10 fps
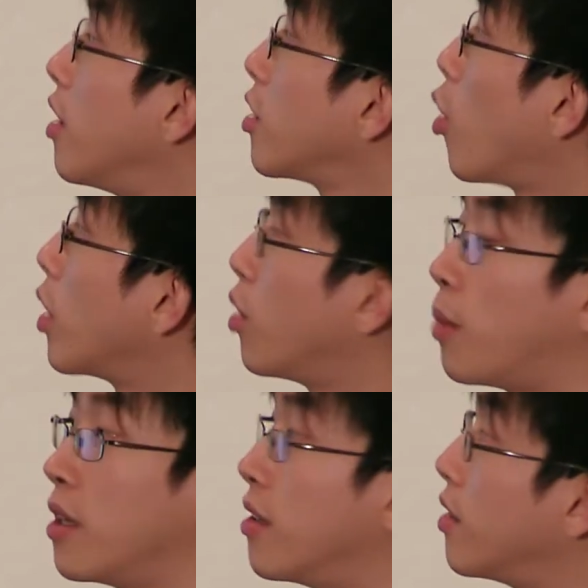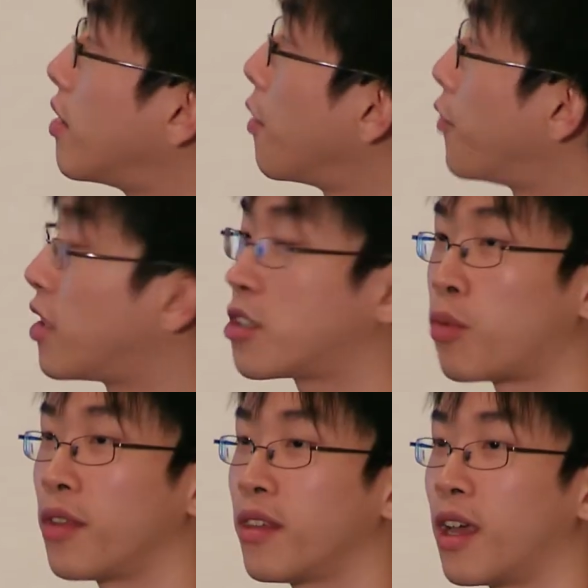going to be the fittest
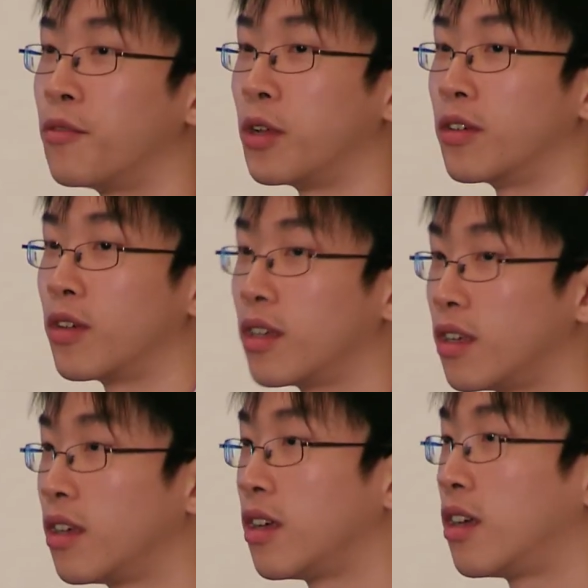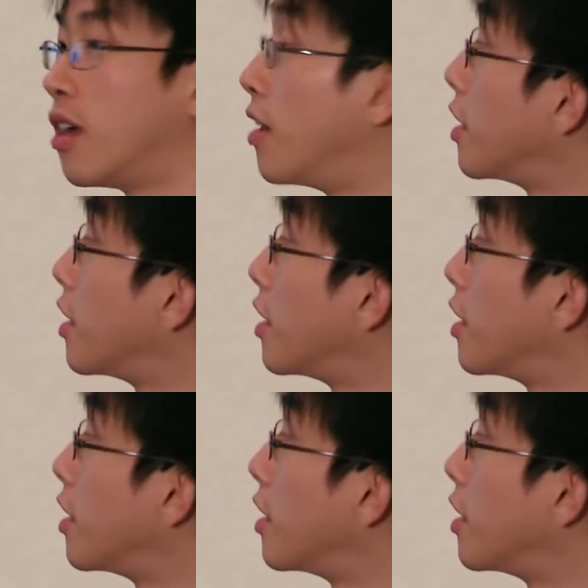one, and we